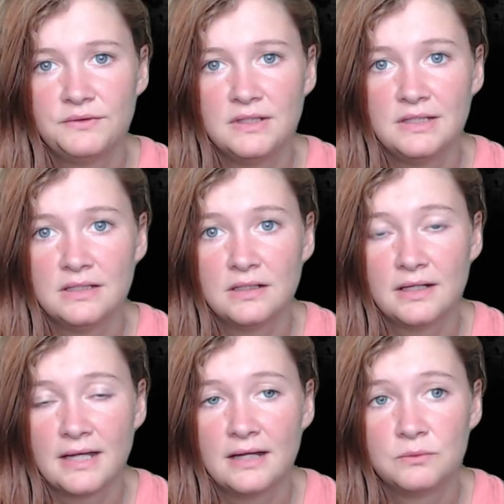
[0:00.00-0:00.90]
The
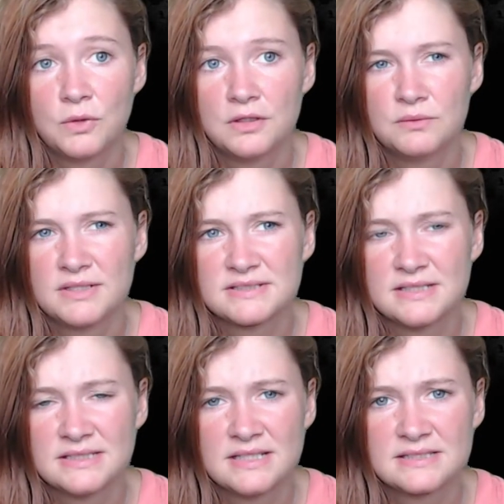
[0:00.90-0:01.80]
again one of the worst
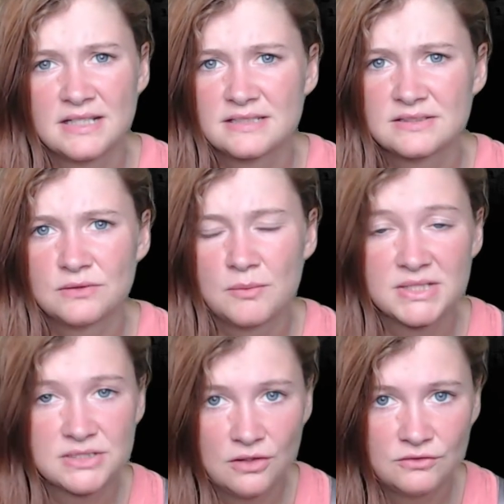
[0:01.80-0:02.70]
things is that it's still not been
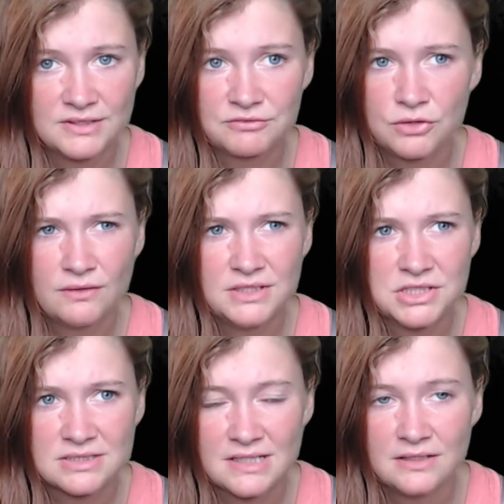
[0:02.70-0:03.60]
solved after all these
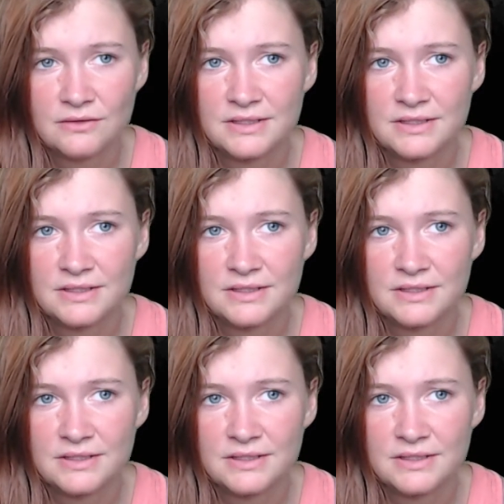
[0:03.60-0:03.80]
years later.